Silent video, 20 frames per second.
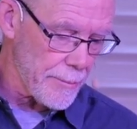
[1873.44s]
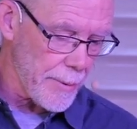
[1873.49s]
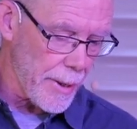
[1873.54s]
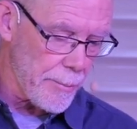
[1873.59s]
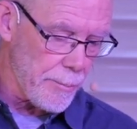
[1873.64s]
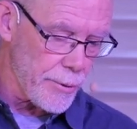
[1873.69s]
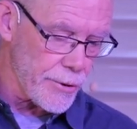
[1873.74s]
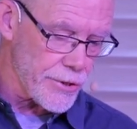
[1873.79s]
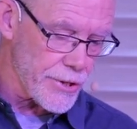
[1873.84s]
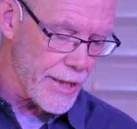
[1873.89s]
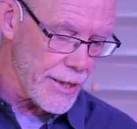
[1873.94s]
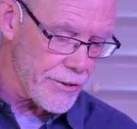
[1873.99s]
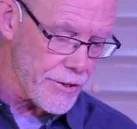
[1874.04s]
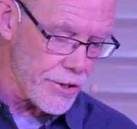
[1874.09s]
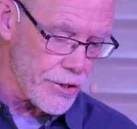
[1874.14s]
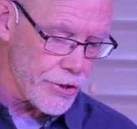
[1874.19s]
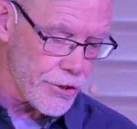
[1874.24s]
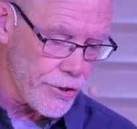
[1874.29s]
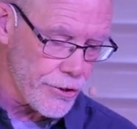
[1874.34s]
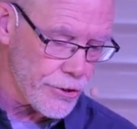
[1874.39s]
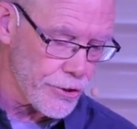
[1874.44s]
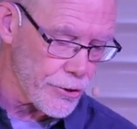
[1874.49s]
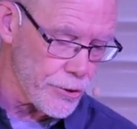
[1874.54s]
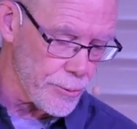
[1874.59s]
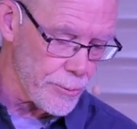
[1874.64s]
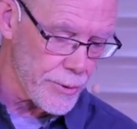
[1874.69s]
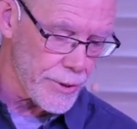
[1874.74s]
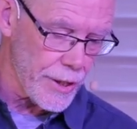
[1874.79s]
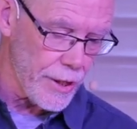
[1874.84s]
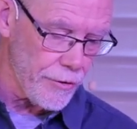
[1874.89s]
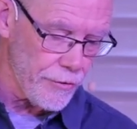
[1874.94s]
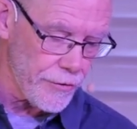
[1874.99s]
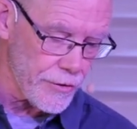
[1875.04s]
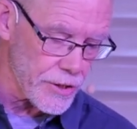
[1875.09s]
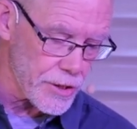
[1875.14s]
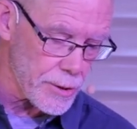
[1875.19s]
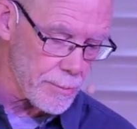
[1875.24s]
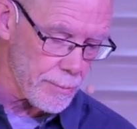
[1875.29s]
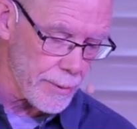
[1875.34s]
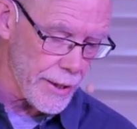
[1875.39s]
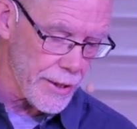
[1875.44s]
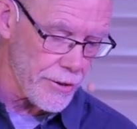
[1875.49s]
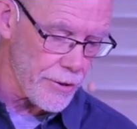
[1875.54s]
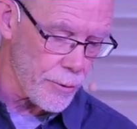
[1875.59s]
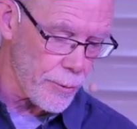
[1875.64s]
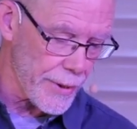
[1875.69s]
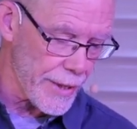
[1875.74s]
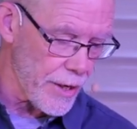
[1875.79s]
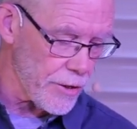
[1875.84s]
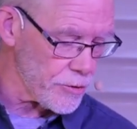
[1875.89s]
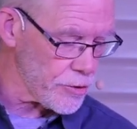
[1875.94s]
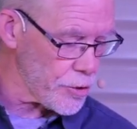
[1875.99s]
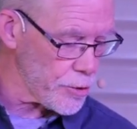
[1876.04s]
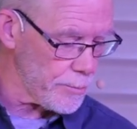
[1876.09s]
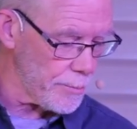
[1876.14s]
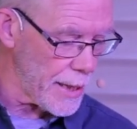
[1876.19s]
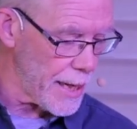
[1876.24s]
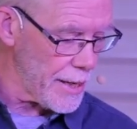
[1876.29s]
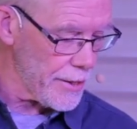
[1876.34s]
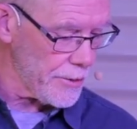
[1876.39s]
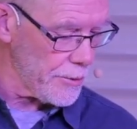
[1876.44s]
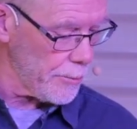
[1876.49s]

he might present the church to himself in splendor without spot